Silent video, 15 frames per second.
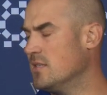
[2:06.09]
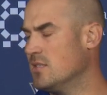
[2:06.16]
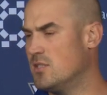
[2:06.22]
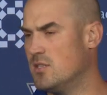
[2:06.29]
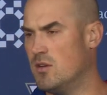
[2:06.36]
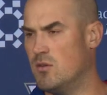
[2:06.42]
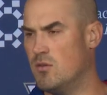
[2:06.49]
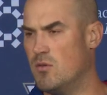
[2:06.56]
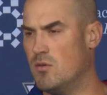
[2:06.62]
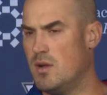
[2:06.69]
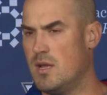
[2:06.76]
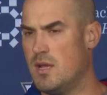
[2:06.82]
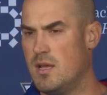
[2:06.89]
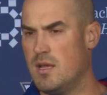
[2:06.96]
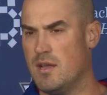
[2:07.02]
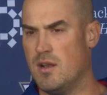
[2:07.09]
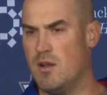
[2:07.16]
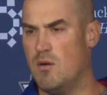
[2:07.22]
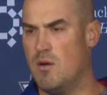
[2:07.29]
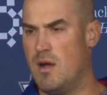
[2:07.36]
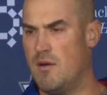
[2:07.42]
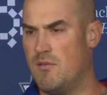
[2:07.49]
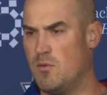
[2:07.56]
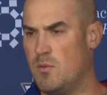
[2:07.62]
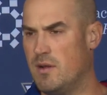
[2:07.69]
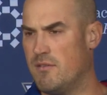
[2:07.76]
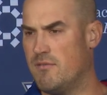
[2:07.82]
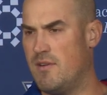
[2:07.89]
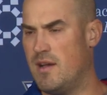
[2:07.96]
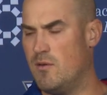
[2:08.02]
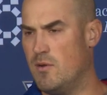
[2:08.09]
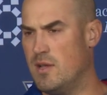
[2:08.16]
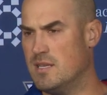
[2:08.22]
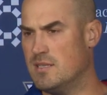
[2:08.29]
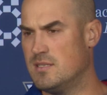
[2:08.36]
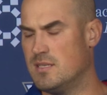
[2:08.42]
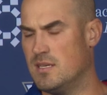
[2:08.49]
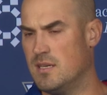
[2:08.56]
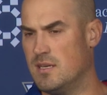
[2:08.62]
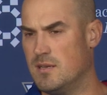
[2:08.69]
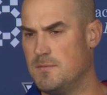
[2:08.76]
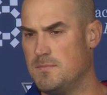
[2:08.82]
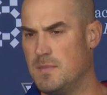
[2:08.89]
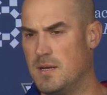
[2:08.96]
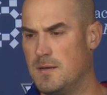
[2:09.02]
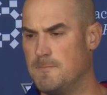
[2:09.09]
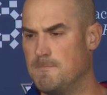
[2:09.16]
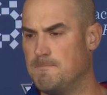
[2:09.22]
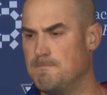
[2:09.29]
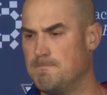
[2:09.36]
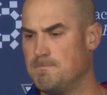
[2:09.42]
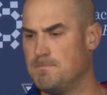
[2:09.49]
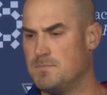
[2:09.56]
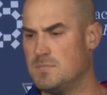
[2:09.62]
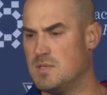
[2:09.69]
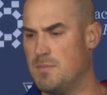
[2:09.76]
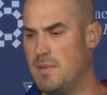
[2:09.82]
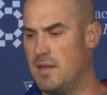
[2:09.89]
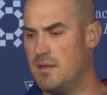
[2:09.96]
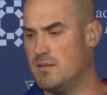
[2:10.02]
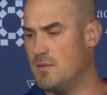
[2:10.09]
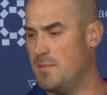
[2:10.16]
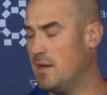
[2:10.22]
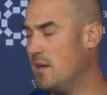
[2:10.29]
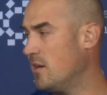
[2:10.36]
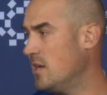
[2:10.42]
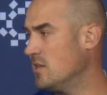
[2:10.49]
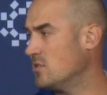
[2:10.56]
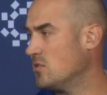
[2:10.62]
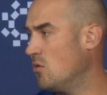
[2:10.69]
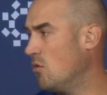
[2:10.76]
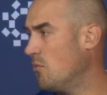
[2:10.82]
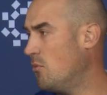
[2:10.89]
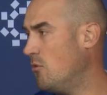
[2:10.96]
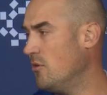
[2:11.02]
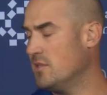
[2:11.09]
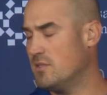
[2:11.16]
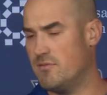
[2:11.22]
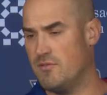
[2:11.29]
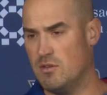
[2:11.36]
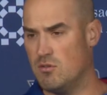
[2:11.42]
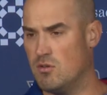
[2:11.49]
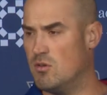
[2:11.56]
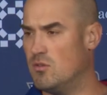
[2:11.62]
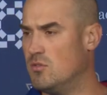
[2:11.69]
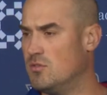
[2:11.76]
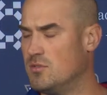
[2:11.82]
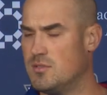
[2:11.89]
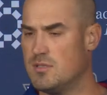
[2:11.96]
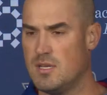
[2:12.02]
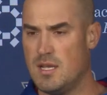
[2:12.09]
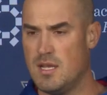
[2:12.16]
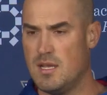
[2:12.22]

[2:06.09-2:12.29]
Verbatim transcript: And so, you know, however we can find ways to um, to make to make our guys score points, field goals.